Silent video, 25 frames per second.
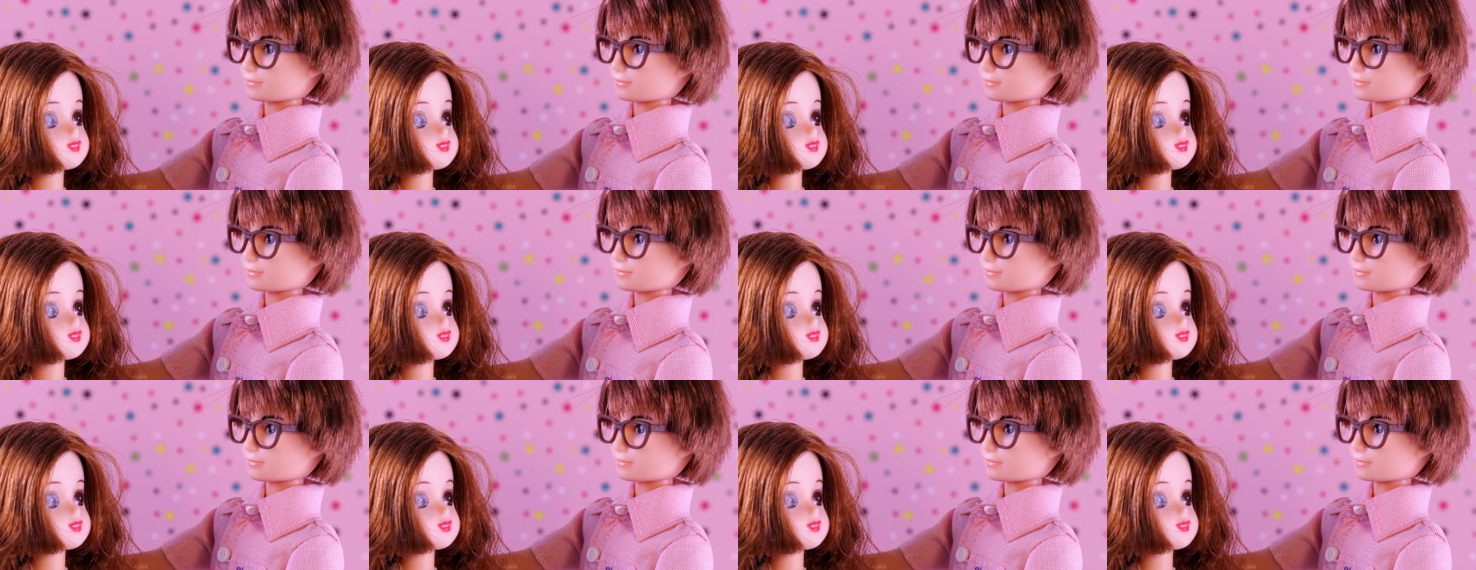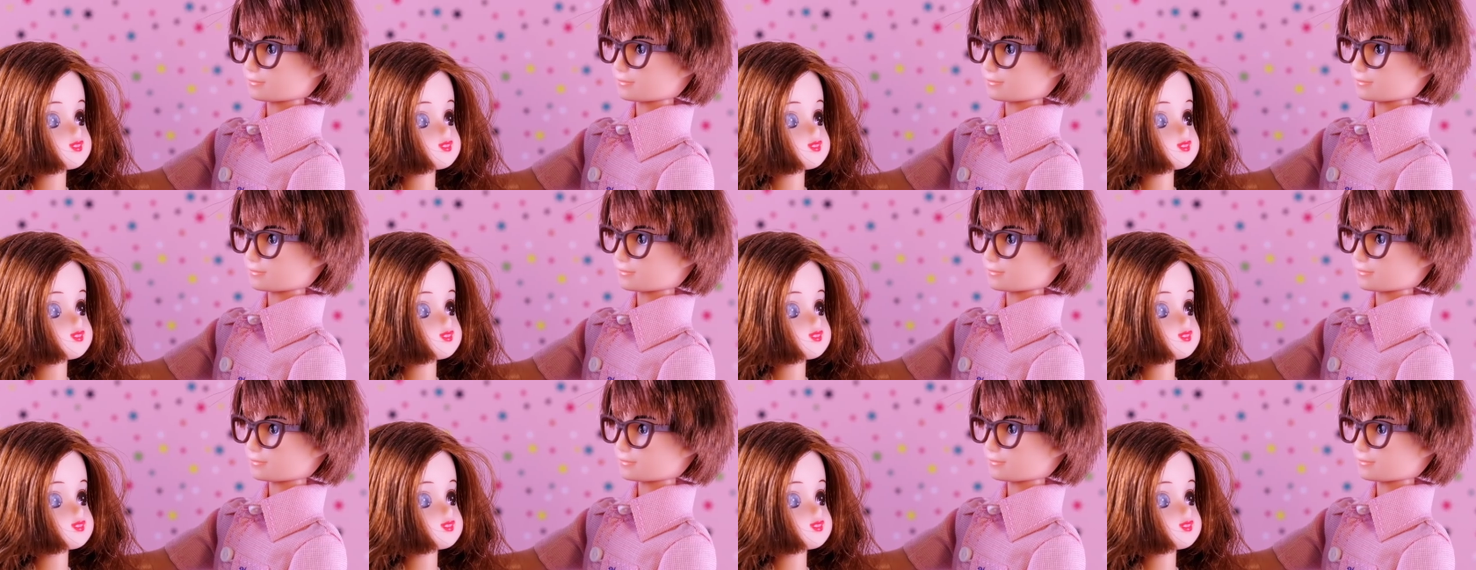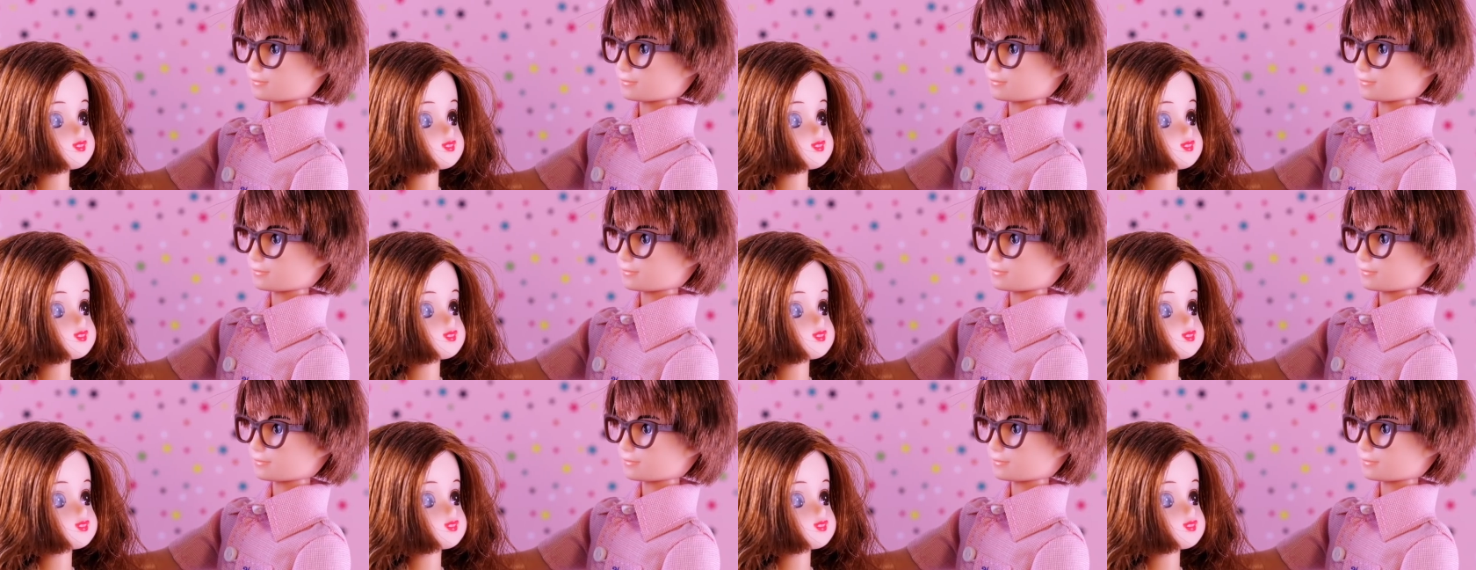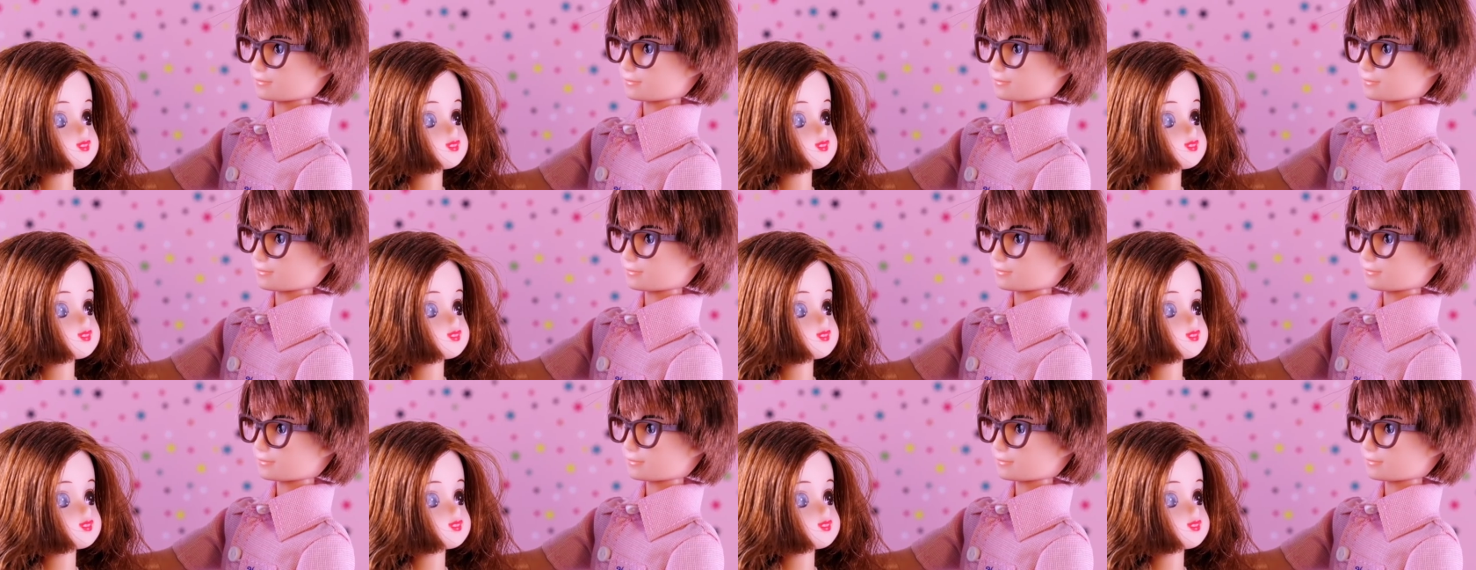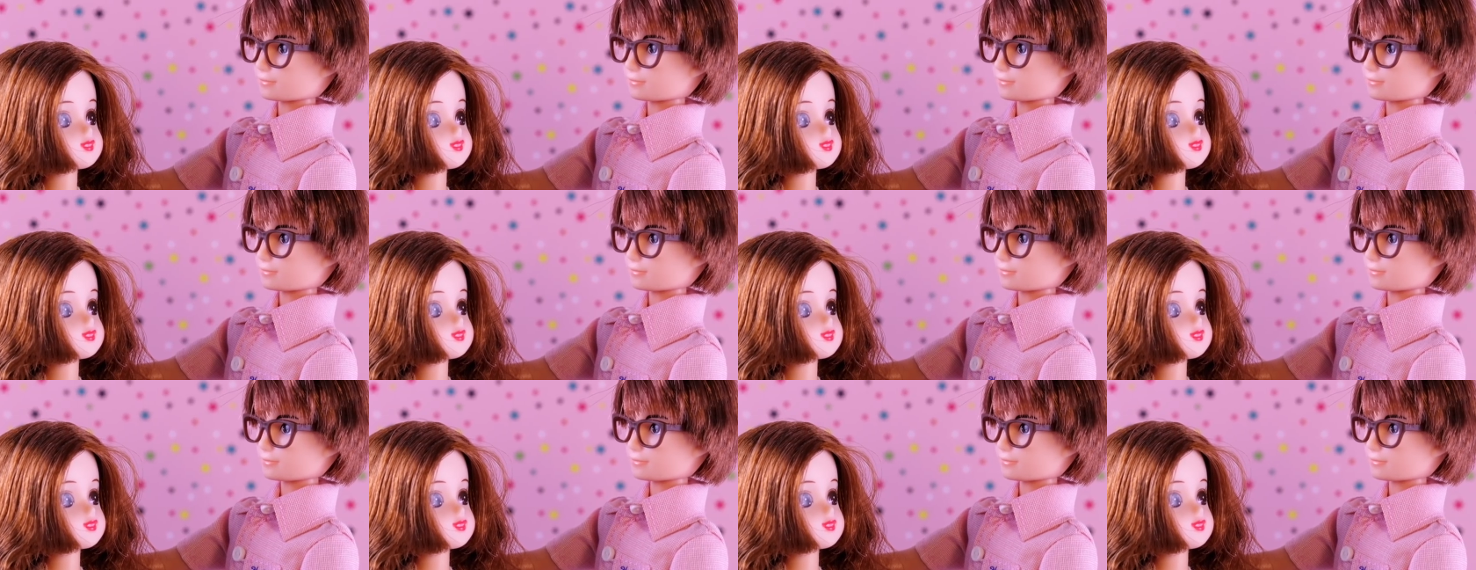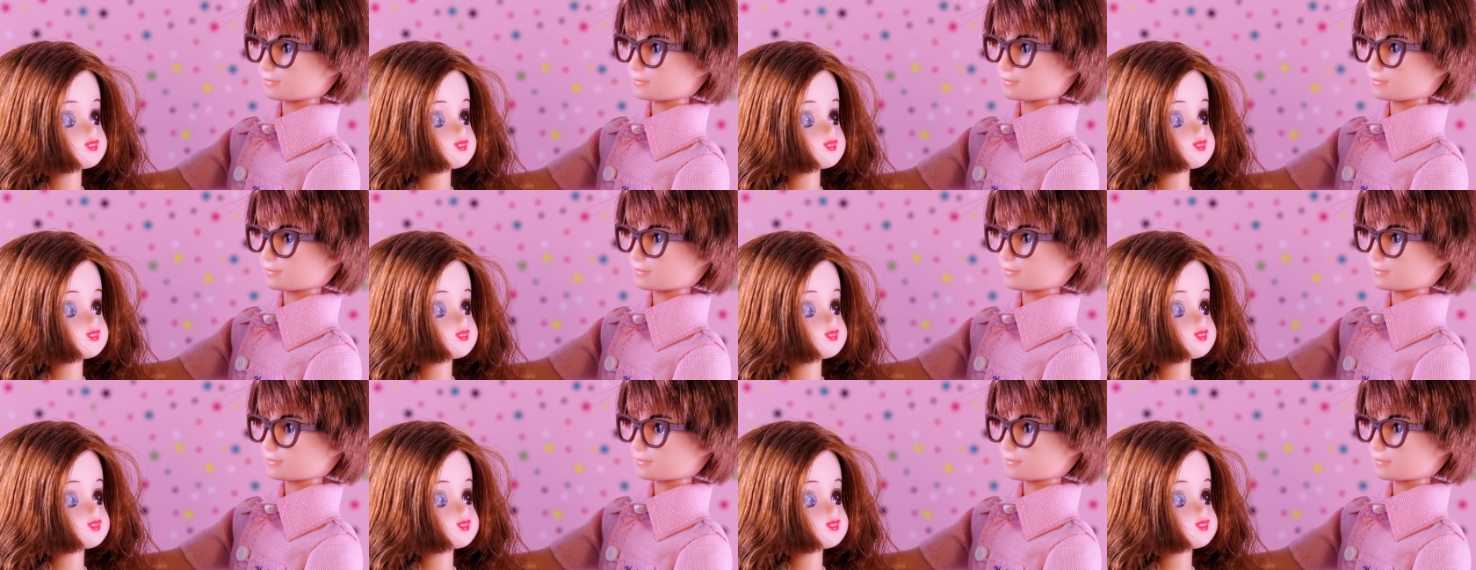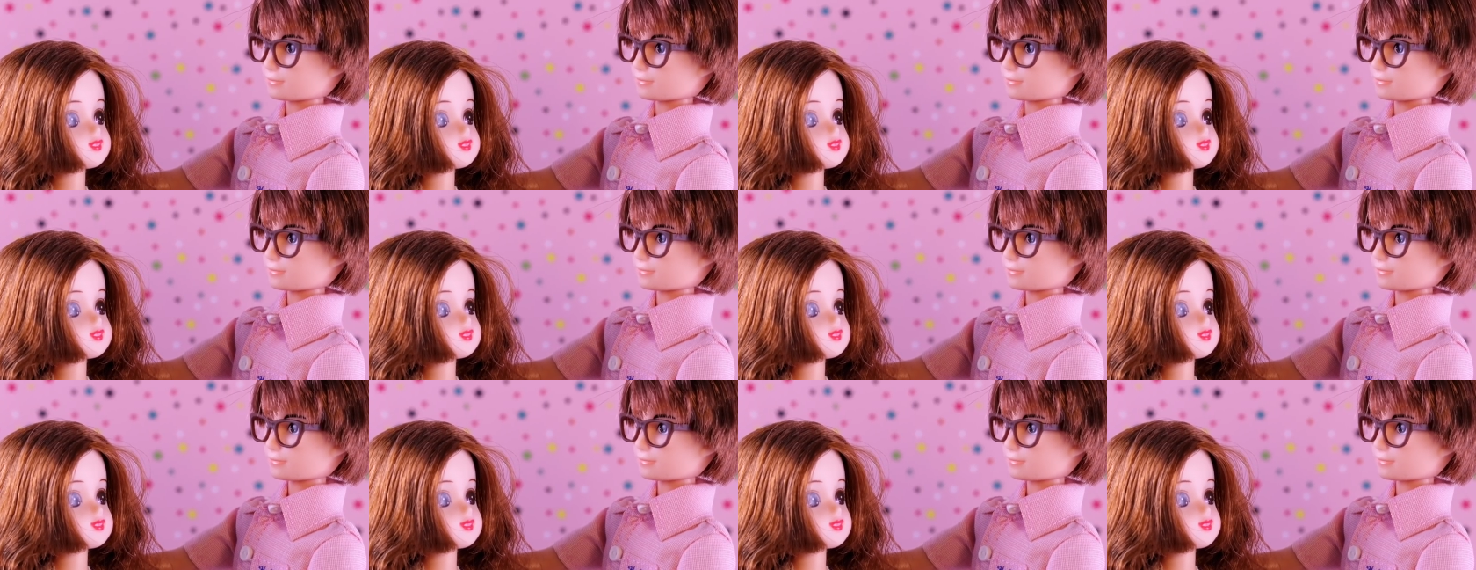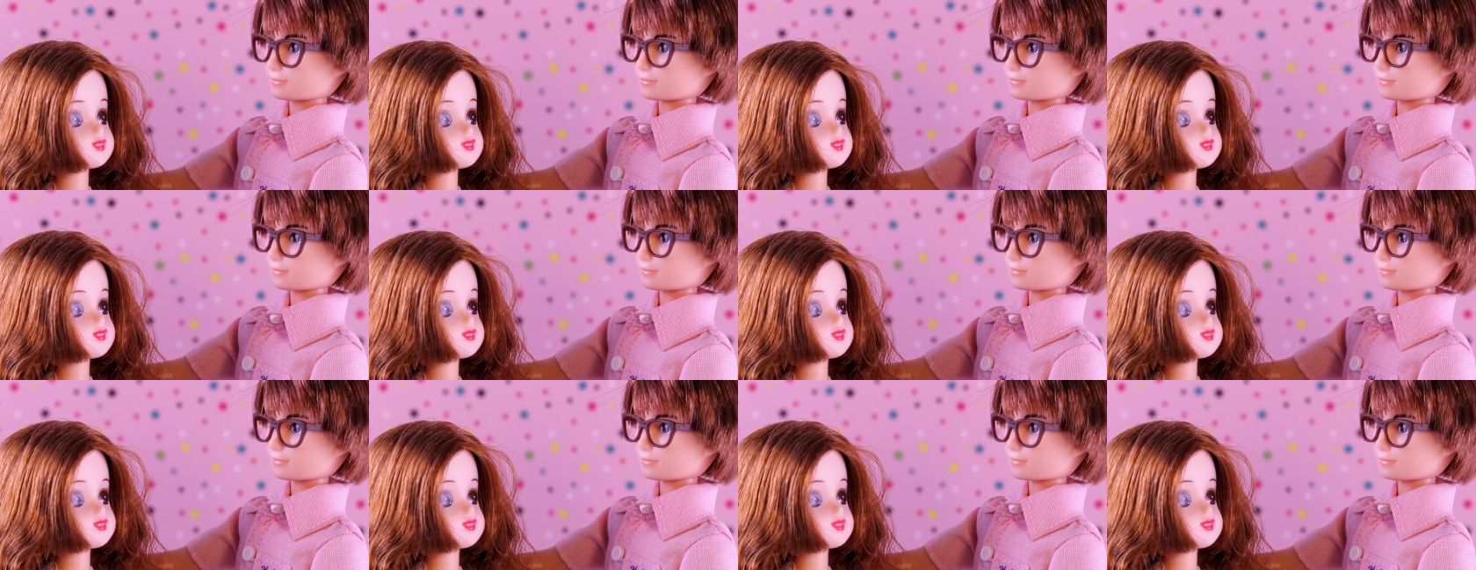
Nothing is said.